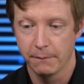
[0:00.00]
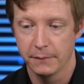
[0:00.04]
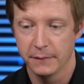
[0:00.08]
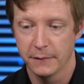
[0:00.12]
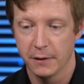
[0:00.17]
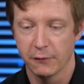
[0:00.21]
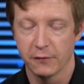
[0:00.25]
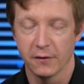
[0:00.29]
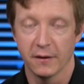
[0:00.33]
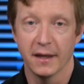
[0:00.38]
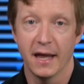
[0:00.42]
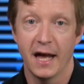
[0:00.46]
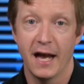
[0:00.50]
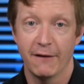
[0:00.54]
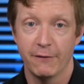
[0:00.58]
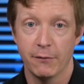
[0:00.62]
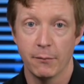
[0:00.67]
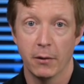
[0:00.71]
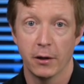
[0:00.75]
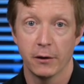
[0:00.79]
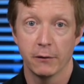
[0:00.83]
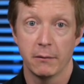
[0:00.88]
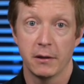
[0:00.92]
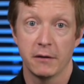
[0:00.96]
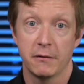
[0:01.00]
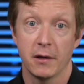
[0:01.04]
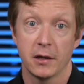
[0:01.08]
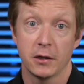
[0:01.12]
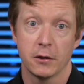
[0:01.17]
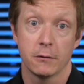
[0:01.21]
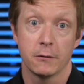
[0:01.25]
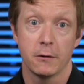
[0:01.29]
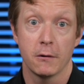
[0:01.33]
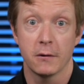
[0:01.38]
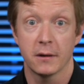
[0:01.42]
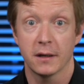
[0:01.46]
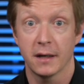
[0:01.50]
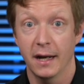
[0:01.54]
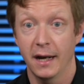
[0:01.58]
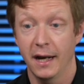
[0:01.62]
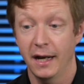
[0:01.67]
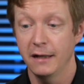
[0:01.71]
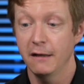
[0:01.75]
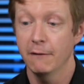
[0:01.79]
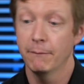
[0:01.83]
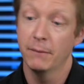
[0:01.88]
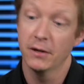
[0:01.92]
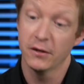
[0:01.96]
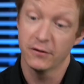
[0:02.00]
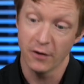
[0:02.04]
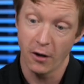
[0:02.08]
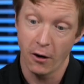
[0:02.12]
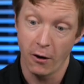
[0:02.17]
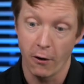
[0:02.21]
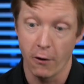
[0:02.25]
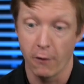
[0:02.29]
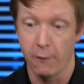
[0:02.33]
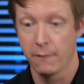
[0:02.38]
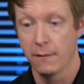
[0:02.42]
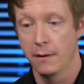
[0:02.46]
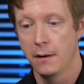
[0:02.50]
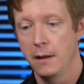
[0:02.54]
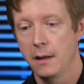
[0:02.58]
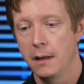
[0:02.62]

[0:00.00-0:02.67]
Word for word: There's a lot of them all the way throughout. They're kind of bizarre